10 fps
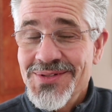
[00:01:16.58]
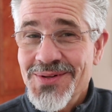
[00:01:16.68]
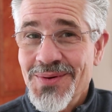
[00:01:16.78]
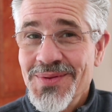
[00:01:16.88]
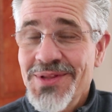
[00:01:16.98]

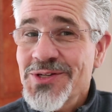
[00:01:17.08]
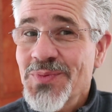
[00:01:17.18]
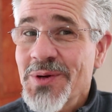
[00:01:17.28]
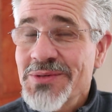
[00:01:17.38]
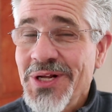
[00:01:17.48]
So this
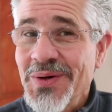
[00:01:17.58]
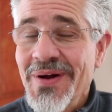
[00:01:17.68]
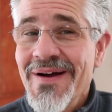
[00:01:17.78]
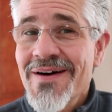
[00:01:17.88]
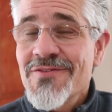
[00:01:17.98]
one in
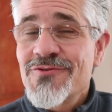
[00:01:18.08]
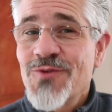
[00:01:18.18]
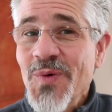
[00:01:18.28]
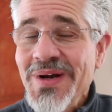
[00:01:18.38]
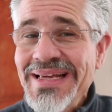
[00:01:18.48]
particular,
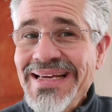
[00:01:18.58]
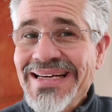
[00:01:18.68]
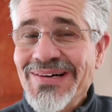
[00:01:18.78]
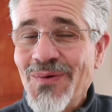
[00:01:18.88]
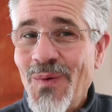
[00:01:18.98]

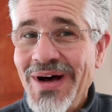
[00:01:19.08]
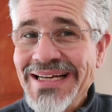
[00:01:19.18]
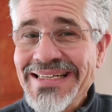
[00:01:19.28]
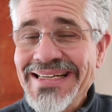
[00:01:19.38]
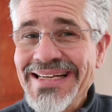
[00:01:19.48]

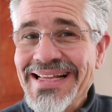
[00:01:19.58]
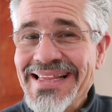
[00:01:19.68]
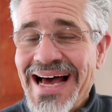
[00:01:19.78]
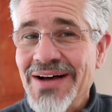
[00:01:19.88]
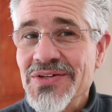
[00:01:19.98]
forty-one
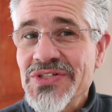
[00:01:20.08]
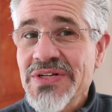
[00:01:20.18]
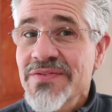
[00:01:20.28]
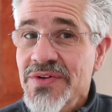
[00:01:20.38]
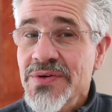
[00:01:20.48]

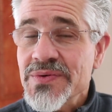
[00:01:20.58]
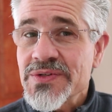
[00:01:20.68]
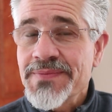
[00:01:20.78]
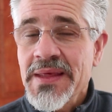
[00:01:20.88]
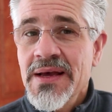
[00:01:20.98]
thousand
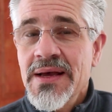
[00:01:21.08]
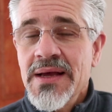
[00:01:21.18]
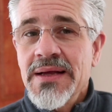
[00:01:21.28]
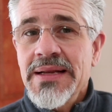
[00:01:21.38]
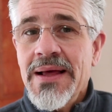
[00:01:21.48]
views.
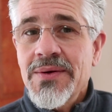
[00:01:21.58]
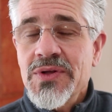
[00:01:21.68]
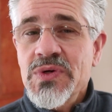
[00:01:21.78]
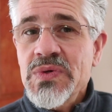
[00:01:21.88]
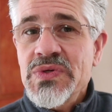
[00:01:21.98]
Now,
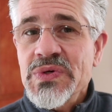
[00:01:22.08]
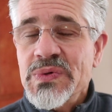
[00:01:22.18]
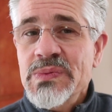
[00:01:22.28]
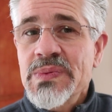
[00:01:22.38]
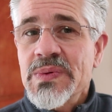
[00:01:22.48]

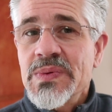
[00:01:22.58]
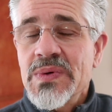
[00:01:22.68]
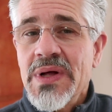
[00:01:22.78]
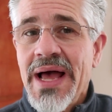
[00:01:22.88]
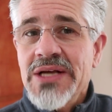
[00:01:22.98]
YouTube
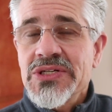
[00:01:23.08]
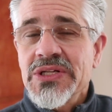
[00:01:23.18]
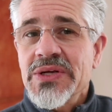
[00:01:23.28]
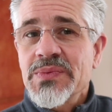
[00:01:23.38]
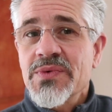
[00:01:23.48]
will
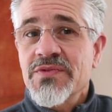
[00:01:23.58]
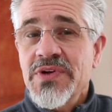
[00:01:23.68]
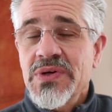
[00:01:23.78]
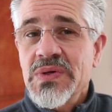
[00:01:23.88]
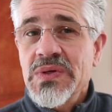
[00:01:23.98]
actually
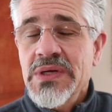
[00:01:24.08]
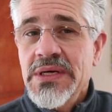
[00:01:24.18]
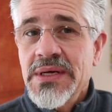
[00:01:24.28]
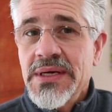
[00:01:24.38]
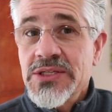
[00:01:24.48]
reveal
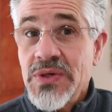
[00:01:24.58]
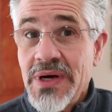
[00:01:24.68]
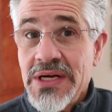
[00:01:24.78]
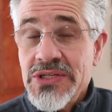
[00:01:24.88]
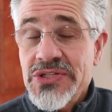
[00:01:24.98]
to
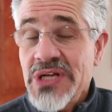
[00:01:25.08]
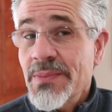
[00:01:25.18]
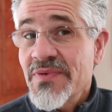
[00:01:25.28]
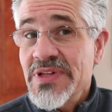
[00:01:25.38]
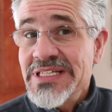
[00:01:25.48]
us
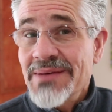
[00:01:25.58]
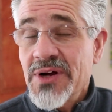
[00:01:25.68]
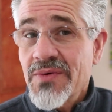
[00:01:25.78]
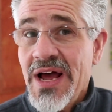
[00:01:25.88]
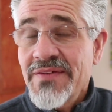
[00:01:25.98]
some of the
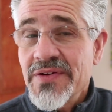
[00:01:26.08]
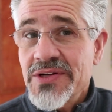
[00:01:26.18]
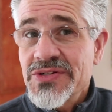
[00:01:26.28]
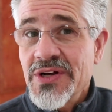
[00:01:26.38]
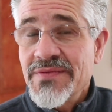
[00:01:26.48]

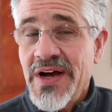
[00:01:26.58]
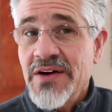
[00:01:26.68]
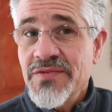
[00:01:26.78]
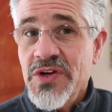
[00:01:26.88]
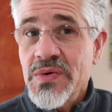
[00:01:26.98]
demographics of
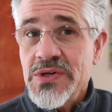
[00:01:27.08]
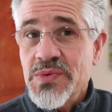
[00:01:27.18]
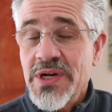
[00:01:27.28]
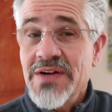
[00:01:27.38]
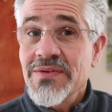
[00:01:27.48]
our
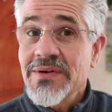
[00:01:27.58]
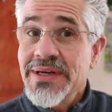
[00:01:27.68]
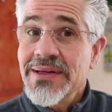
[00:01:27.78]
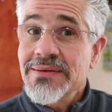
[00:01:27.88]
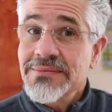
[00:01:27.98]
viewers, whatever
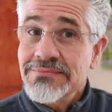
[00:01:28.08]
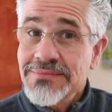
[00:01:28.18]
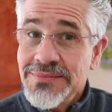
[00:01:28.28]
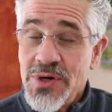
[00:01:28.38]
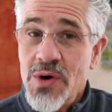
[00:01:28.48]
it
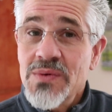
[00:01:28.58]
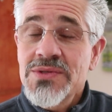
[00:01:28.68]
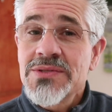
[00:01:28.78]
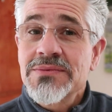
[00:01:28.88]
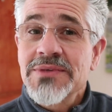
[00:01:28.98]

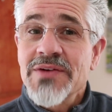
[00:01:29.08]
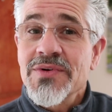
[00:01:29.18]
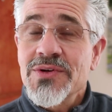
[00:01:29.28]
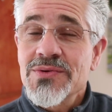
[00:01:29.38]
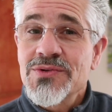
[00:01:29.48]
knows,
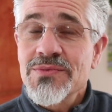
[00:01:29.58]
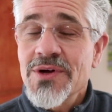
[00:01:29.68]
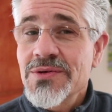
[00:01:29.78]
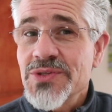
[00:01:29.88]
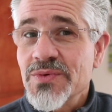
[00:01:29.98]
whatever YouTube
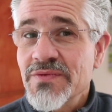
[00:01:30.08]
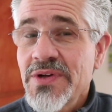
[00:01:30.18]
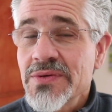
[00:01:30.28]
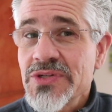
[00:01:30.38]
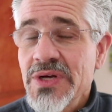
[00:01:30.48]
knows, it
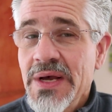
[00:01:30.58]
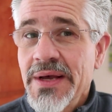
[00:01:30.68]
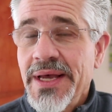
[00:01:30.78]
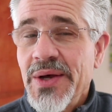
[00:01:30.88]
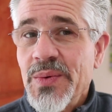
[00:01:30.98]
reveals.
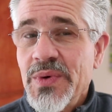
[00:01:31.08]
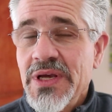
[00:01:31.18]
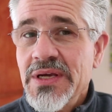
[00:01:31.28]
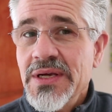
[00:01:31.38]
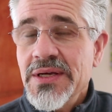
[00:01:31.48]
And
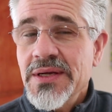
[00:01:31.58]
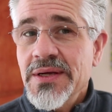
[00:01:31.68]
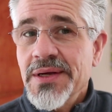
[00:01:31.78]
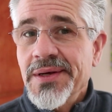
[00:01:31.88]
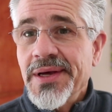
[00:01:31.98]

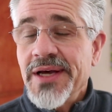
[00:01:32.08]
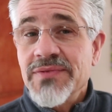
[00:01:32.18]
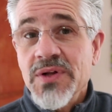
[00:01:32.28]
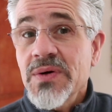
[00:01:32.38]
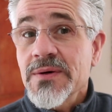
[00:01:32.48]
we have
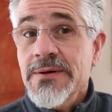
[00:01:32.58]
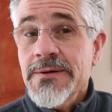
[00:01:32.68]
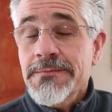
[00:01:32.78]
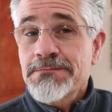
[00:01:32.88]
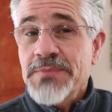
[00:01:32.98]

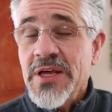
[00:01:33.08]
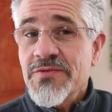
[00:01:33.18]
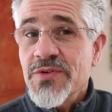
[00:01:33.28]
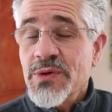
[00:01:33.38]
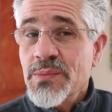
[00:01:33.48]
learned
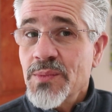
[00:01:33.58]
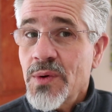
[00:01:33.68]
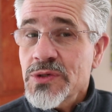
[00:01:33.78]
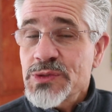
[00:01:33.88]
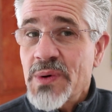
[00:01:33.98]
that for the
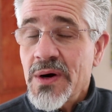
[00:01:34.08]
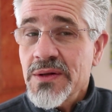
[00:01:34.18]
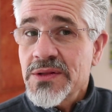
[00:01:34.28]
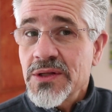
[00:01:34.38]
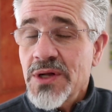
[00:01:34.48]
most
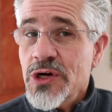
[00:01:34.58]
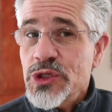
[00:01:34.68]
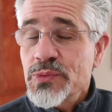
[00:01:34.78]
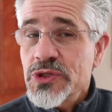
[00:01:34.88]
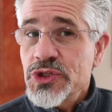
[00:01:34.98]
part, the
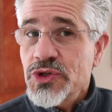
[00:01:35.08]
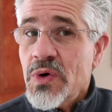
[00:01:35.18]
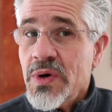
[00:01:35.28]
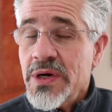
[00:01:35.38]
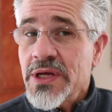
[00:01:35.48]
large
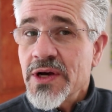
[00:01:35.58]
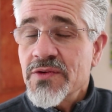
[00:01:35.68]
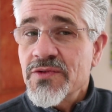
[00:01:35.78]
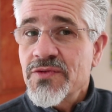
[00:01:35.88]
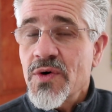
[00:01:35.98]
majority
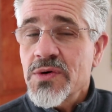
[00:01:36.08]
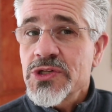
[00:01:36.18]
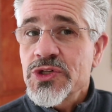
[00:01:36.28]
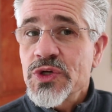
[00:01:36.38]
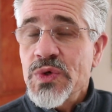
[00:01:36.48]
of
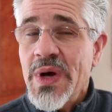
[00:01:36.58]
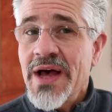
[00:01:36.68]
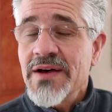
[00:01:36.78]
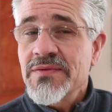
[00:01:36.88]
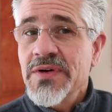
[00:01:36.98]
folks who
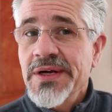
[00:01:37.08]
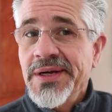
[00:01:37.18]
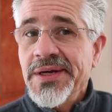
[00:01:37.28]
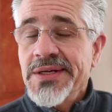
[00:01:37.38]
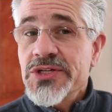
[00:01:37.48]
have
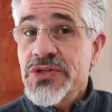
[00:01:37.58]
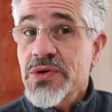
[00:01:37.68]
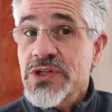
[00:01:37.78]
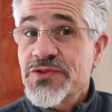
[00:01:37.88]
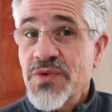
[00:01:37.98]

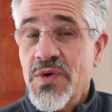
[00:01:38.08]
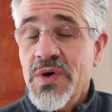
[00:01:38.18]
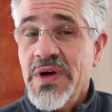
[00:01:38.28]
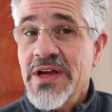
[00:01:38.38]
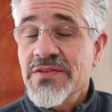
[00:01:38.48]
searched
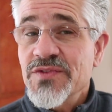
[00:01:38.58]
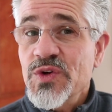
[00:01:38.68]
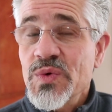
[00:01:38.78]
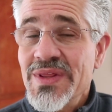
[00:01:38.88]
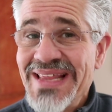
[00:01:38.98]
for and
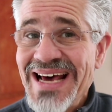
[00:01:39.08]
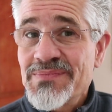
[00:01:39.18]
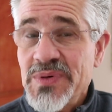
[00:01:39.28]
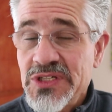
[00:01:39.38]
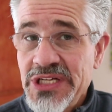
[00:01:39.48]
viewed
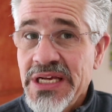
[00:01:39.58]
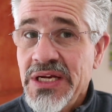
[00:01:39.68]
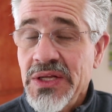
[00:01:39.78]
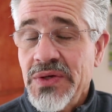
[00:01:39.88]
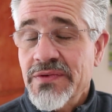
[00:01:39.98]
that
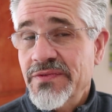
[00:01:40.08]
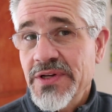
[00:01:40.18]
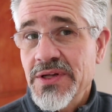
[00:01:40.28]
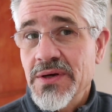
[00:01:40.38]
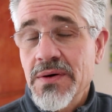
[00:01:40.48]
particular
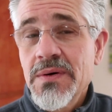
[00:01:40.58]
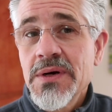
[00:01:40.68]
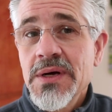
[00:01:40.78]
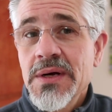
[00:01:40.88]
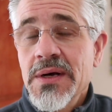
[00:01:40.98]
video
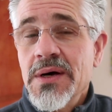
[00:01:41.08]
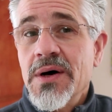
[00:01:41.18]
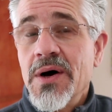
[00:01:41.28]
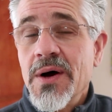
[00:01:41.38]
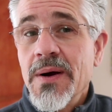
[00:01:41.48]

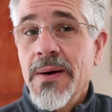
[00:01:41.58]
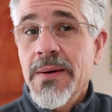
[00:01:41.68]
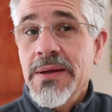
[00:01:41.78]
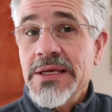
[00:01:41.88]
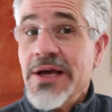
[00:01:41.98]

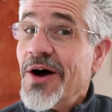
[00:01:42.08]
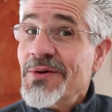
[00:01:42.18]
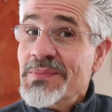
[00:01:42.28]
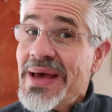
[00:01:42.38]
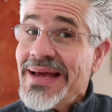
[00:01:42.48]
are
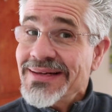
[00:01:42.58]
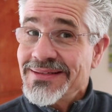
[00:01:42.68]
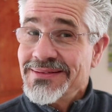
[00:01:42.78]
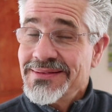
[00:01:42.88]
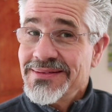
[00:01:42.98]
young men,